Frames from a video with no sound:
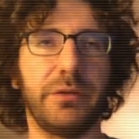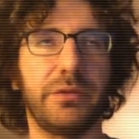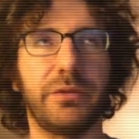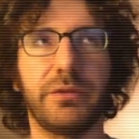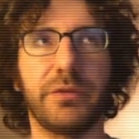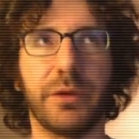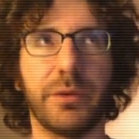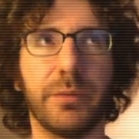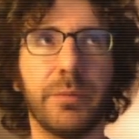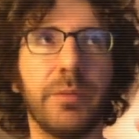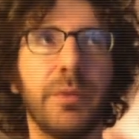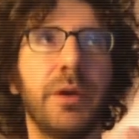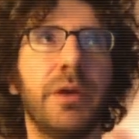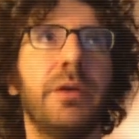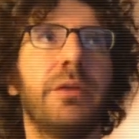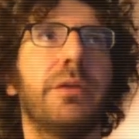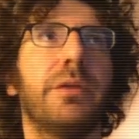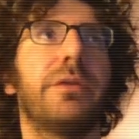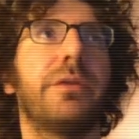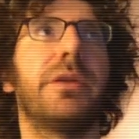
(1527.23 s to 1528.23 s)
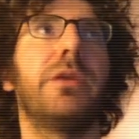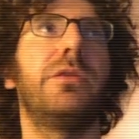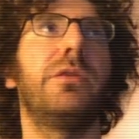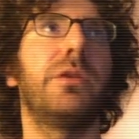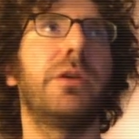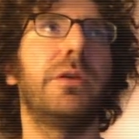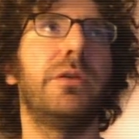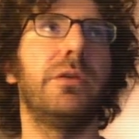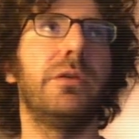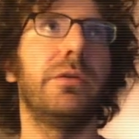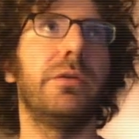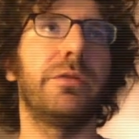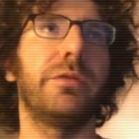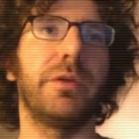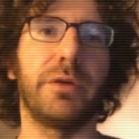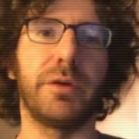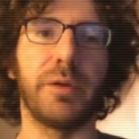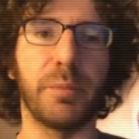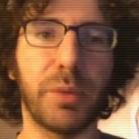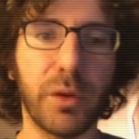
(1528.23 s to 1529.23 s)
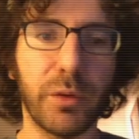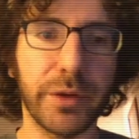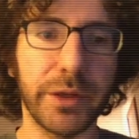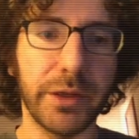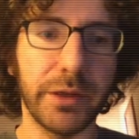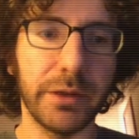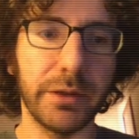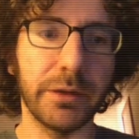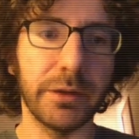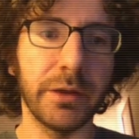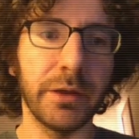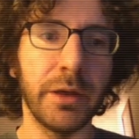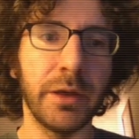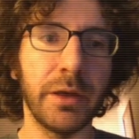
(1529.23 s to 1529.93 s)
So there are things you could do if you're an employee,